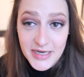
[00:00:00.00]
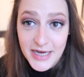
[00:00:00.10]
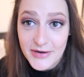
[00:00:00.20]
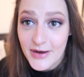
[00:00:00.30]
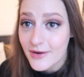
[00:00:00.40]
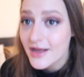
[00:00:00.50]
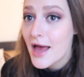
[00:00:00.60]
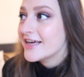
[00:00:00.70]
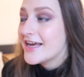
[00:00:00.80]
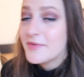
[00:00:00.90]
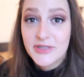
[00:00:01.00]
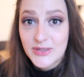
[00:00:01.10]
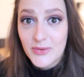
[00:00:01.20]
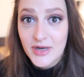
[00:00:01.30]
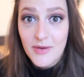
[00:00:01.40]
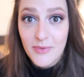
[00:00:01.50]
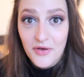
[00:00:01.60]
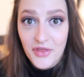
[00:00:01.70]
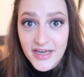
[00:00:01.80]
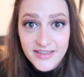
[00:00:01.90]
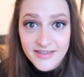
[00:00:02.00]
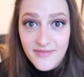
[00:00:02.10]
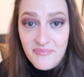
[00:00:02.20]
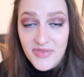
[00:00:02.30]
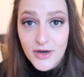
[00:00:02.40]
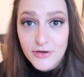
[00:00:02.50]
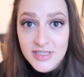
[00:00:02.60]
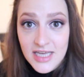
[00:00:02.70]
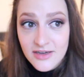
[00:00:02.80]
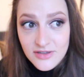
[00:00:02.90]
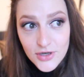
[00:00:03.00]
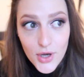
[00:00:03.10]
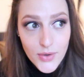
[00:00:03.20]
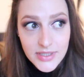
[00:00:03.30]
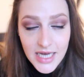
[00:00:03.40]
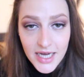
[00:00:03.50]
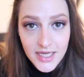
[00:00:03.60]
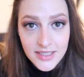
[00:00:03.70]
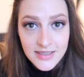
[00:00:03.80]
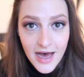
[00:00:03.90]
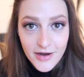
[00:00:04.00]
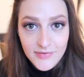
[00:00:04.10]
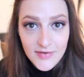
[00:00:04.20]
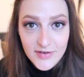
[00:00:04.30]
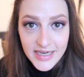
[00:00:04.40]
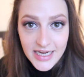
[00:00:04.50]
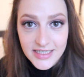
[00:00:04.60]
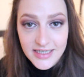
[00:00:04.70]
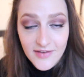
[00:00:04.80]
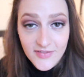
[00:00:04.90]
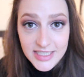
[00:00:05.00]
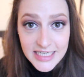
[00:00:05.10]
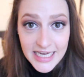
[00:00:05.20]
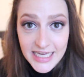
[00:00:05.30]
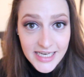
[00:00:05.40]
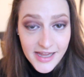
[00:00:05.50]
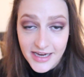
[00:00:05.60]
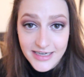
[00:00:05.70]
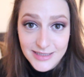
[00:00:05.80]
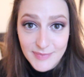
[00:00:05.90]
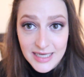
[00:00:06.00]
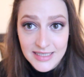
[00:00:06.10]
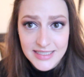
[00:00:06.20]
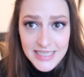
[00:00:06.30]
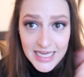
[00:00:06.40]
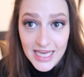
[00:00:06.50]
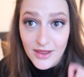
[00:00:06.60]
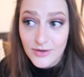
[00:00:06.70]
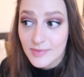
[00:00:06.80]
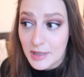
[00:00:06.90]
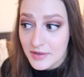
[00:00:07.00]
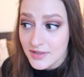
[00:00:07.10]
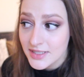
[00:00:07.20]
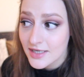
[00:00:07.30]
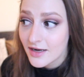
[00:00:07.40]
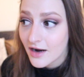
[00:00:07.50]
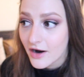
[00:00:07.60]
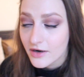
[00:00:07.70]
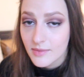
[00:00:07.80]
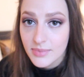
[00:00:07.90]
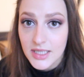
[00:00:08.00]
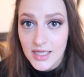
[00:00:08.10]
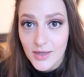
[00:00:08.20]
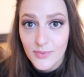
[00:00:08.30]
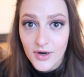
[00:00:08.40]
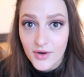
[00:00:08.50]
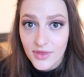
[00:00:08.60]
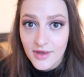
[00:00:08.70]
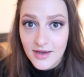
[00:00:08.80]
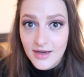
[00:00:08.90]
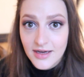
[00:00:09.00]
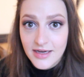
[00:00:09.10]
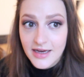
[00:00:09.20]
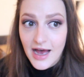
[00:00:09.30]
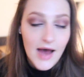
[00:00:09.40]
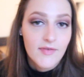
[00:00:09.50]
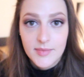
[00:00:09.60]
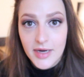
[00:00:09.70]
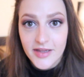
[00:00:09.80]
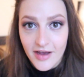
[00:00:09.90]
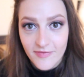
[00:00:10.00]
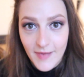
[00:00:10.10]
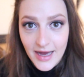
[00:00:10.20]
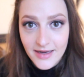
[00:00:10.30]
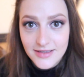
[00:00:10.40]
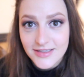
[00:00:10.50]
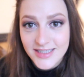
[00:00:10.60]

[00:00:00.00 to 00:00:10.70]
I don't know. It was totally worth it. Those 2 seconds out of every day that I spend taking those pills are completely worth having my life back.